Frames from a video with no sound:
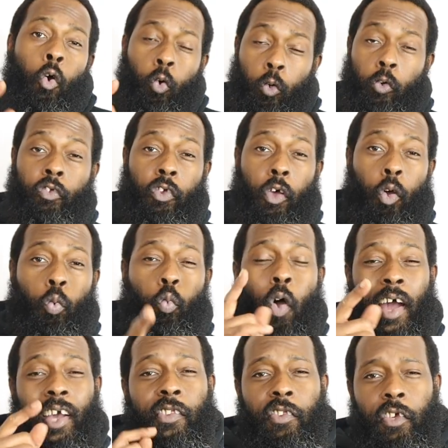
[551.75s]
Also,
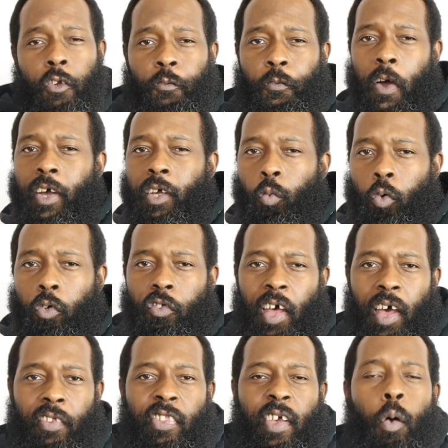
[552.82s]
what I did find was
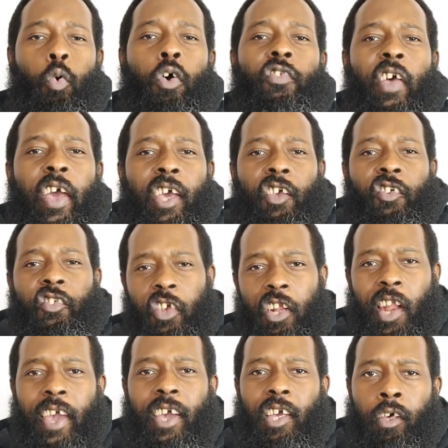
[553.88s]
that there was a
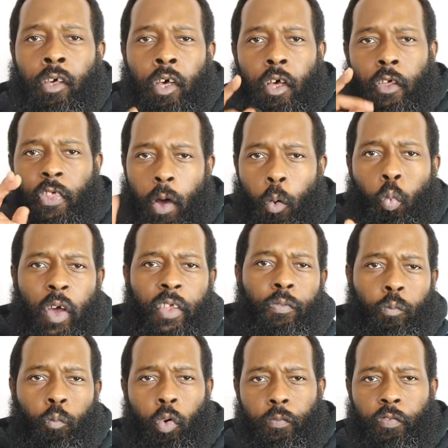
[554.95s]
gilet that
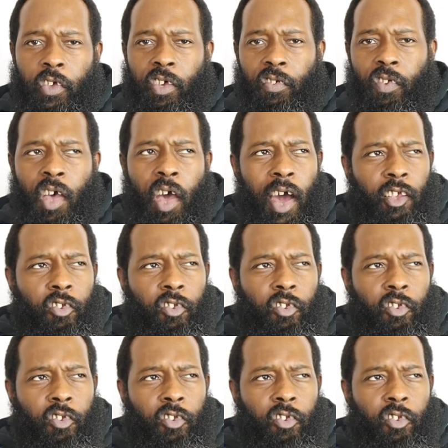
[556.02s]
went with this.